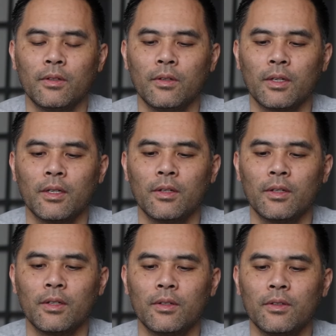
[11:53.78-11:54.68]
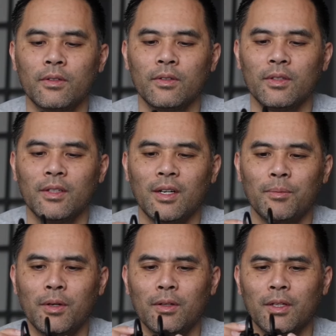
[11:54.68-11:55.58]
Okay, there you go.
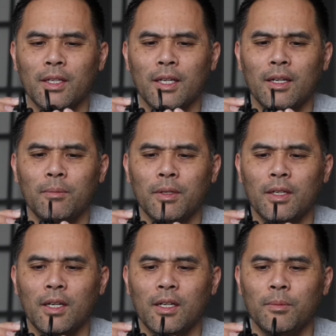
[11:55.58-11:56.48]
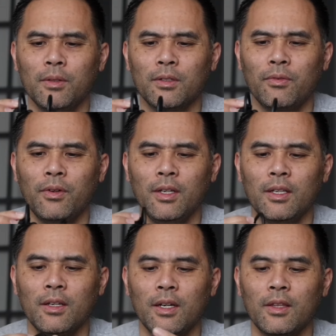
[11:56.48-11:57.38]
I'm all looking at it. I'm like, how come it looks
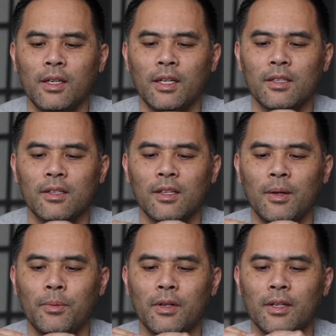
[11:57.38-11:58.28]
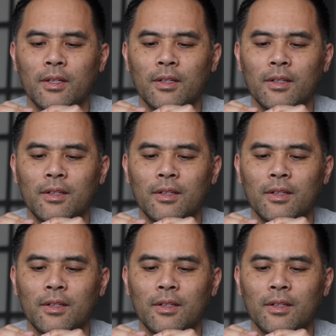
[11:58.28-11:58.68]
funny? I think I slept on it.